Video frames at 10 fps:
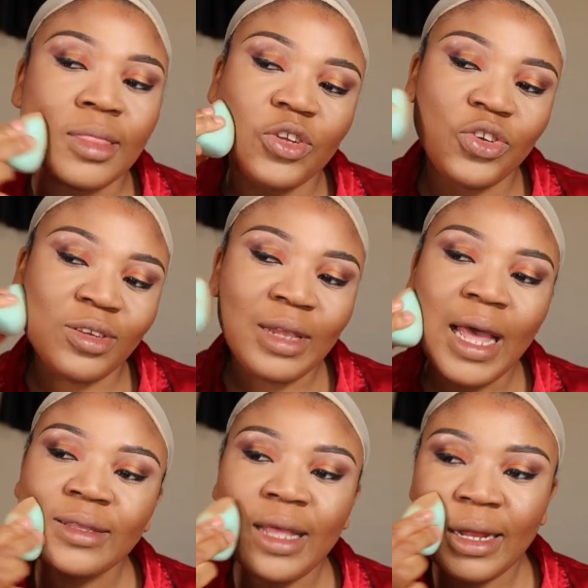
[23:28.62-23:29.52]
Just
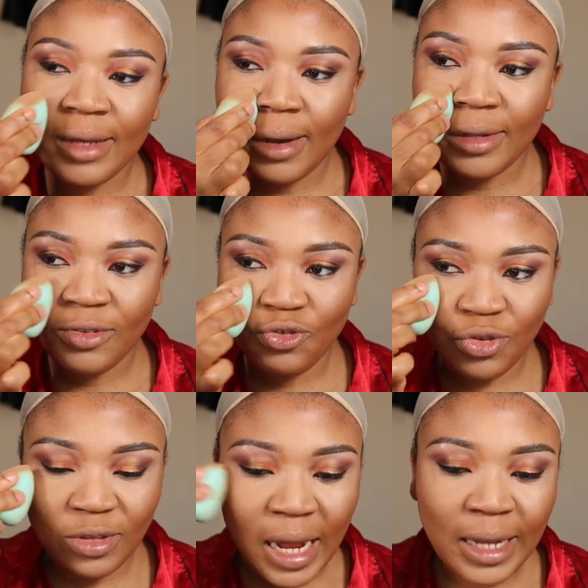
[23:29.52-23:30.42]
like that, guys,
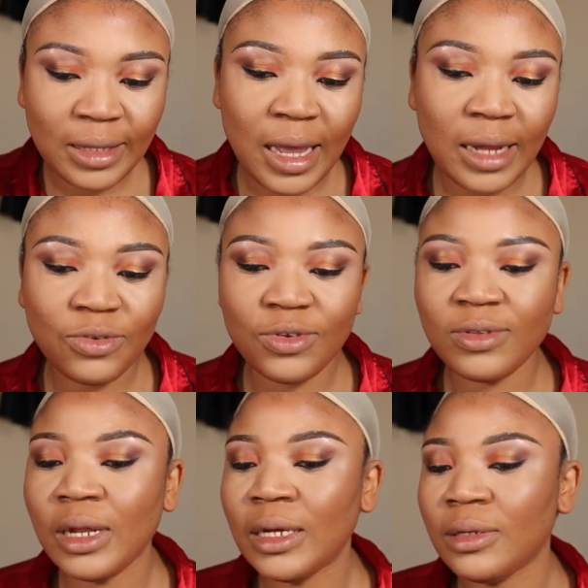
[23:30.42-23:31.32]
just like that,
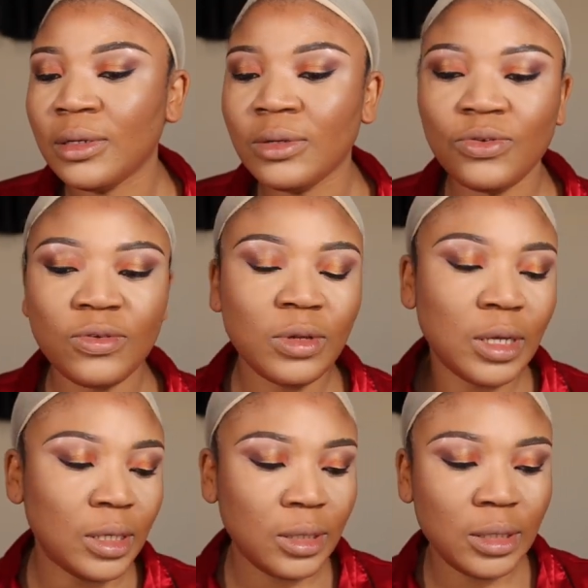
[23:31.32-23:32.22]
just like that, just
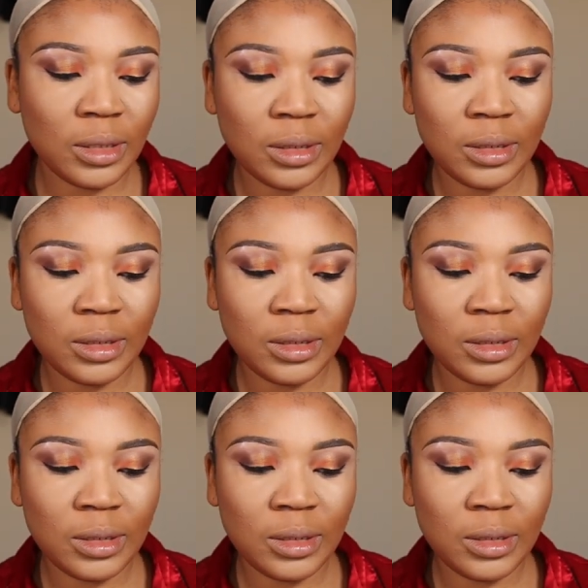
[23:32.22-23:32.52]
like that.